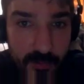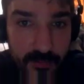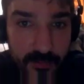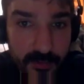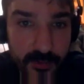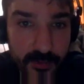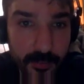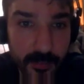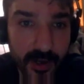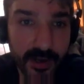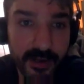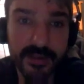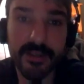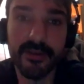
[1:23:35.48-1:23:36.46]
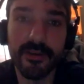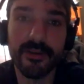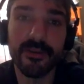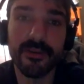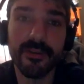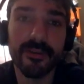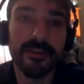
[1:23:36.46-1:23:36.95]
moveth upon the
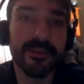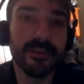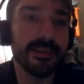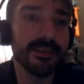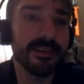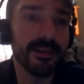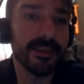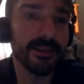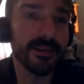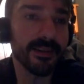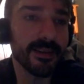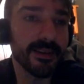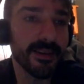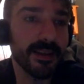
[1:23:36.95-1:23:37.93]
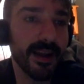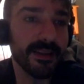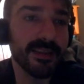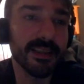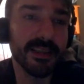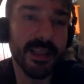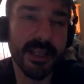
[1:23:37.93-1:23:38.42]
earth." I
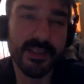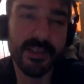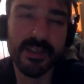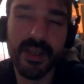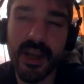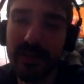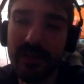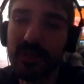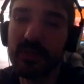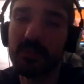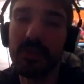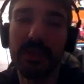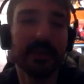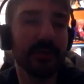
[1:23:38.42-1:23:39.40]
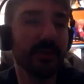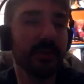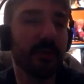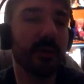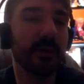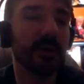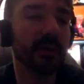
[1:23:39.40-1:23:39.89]
think that kind of speaks
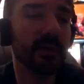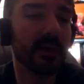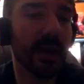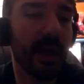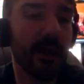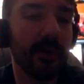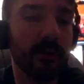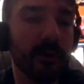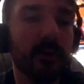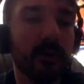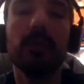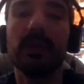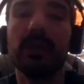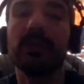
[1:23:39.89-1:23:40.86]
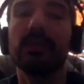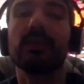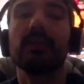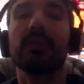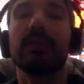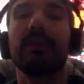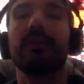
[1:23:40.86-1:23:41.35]
towards how
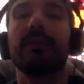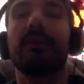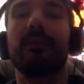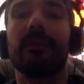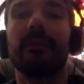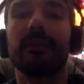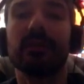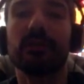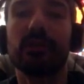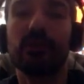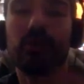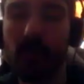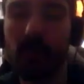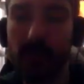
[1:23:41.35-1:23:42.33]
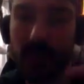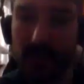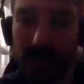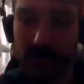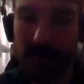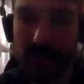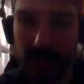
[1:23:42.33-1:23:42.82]
humans are the
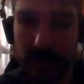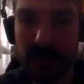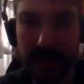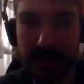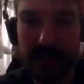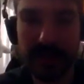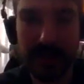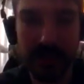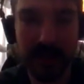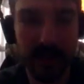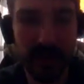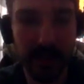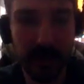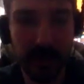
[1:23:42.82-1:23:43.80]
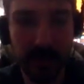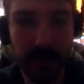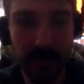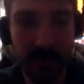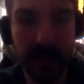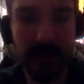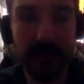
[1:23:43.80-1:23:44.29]
stewards,
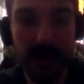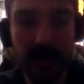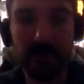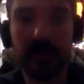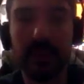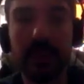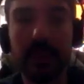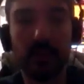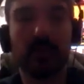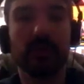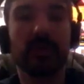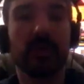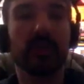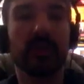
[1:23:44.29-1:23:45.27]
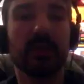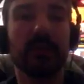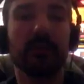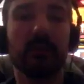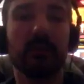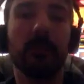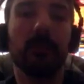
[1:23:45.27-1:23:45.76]
of the
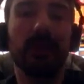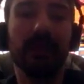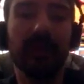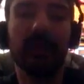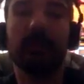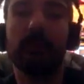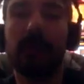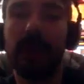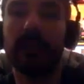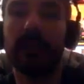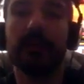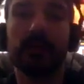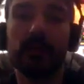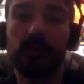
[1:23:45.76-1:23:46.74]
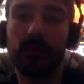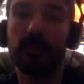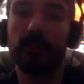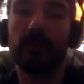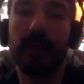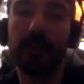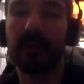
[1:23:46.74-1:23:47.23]
ecosystem when we think about this
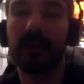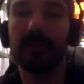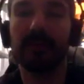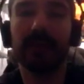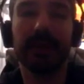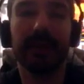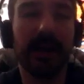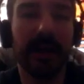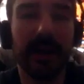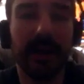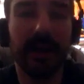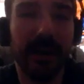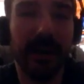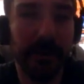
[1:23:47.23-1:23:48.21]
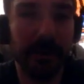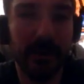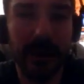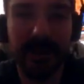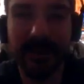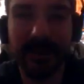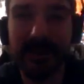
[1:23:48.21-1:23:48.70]
reframing of the Gaia
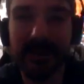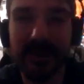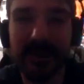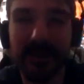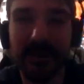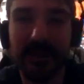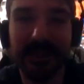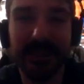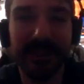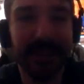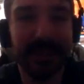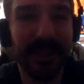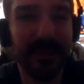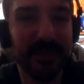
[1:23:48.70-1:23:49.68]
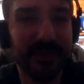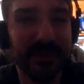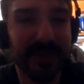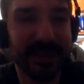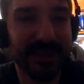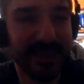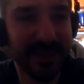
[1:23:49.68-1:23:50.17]
hypothesis. But that was
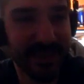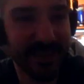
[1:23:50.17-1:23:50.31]
a